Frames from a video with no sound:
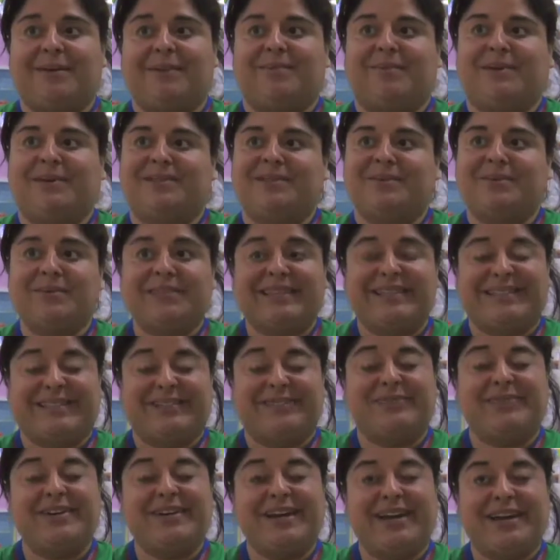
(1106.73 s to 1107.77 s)
but it's a really
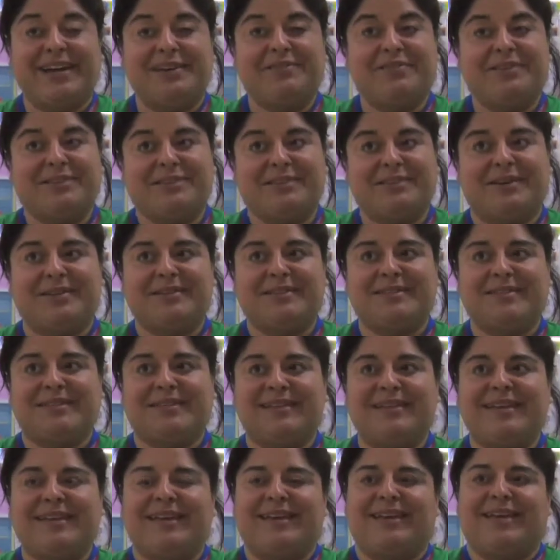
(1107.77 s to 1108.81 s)
different kind of
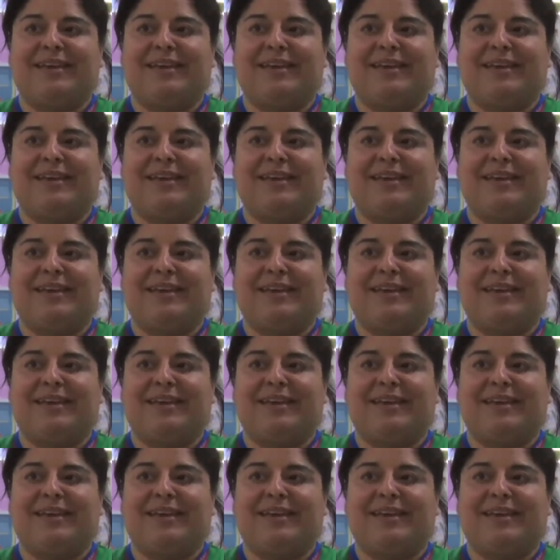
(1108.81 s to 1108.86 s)
exhausted.